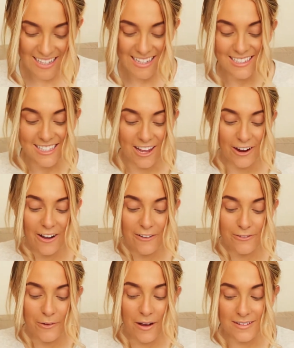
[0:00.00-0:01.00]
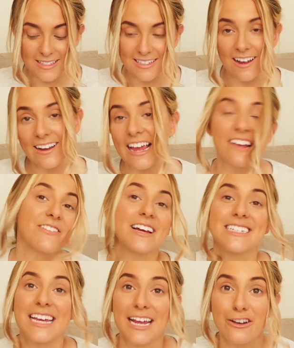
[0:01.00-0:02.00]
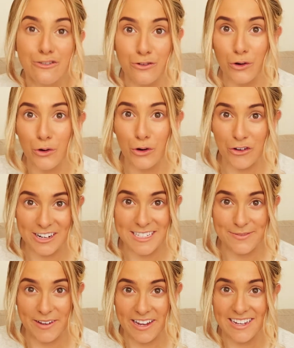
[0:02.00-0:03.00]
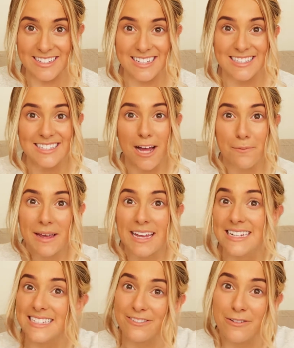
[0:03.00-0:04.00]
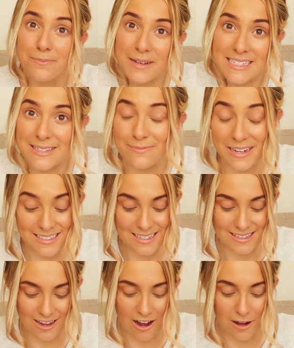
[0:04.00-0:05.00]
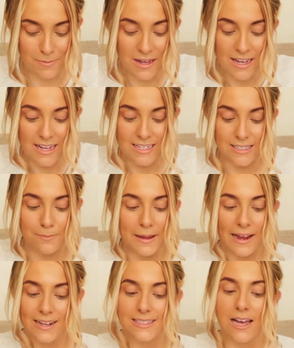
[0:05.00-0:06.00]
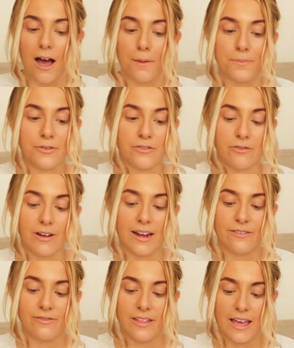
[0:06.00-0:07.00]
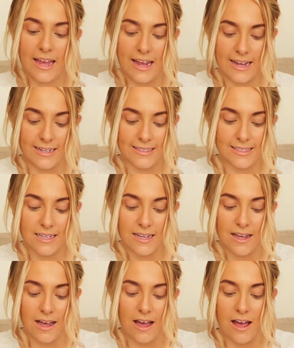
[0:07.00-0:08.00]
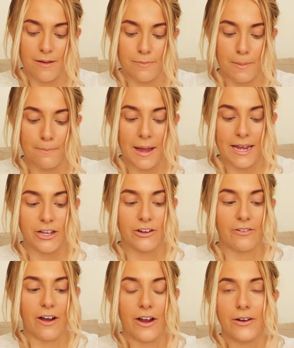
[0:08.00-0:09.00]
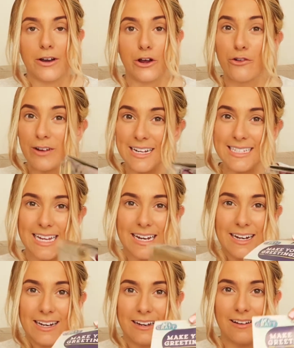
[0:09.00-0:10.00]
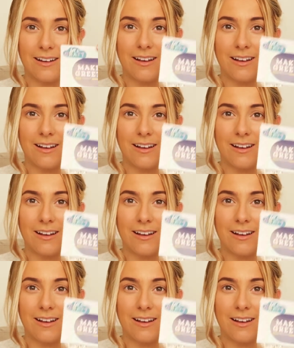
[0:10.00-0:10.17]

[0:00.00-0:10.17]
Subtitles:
so I thought I'd start getting ready for Christmas and start picking different bits and pieces up. So I picked up 3 of these make your own greeting